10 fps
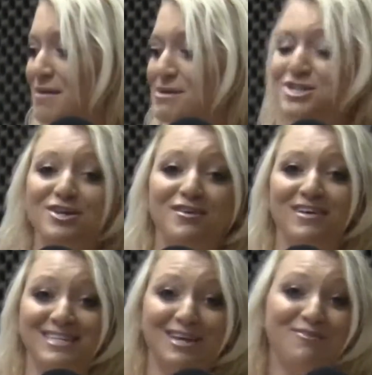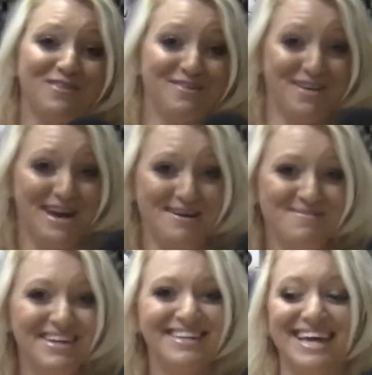picture of a selfie of
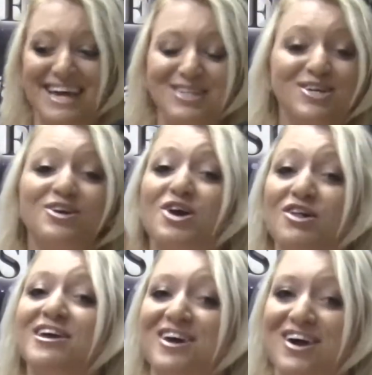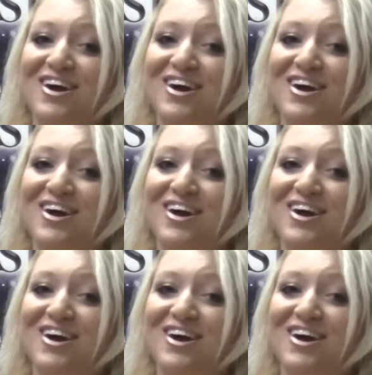him My that he took earlier.